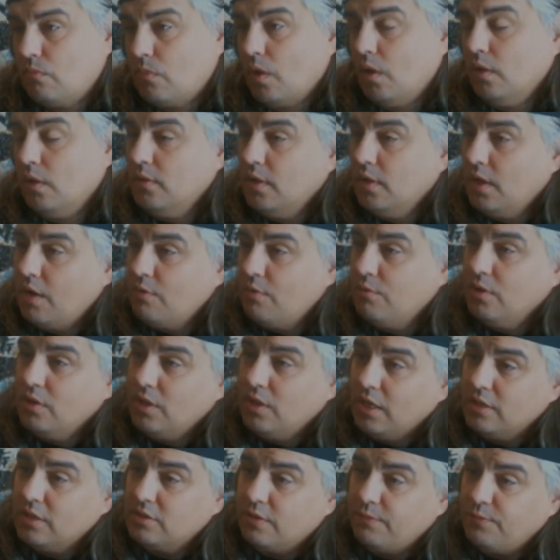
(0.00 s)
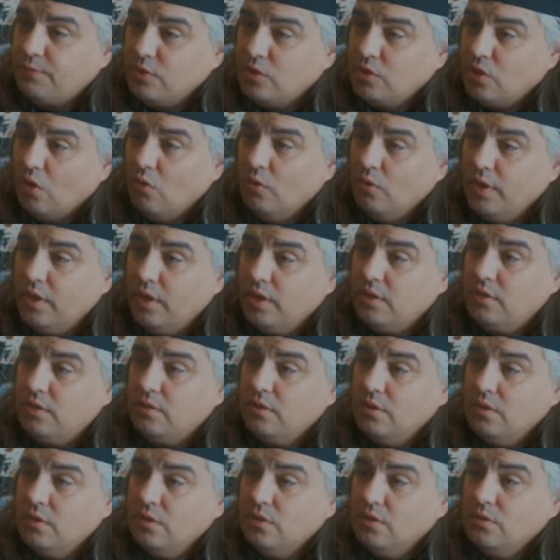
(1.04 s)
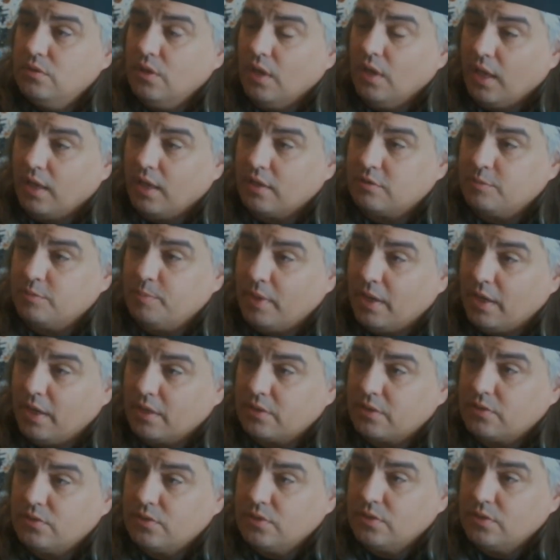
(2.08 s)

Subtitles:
And then I realized if you go in to Xbox,